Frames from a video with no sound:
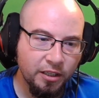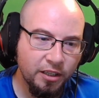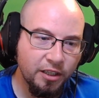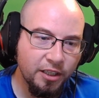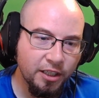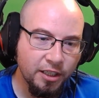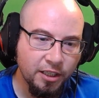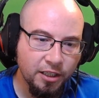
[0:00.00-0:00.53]

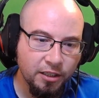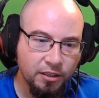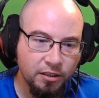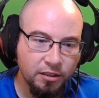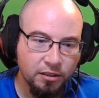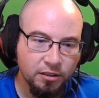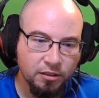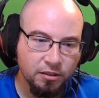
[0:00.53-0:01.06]
the
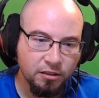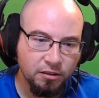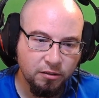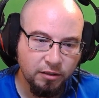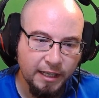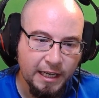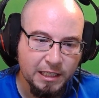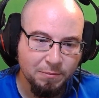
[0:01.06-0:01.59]

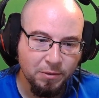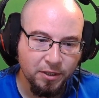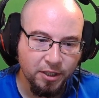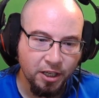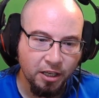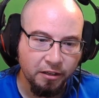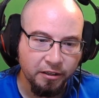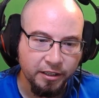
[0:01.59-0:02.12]
last but
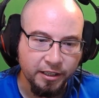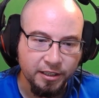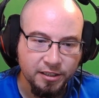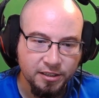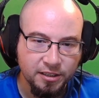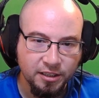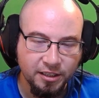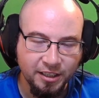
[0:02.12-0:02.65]
not
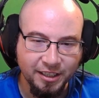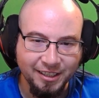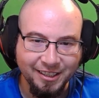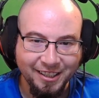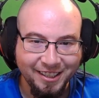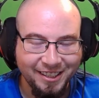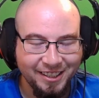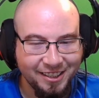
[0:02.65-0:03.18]
least, the
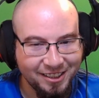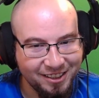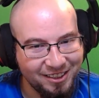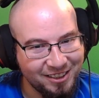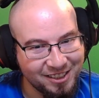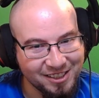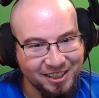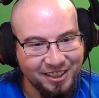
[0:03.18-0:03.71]

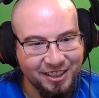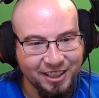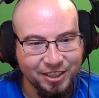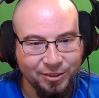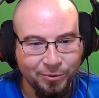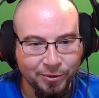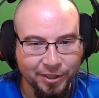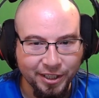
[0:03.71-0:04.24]

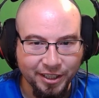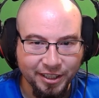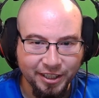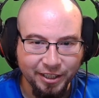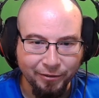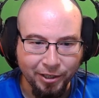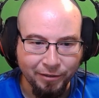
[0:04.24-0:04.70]
C920. Get ready for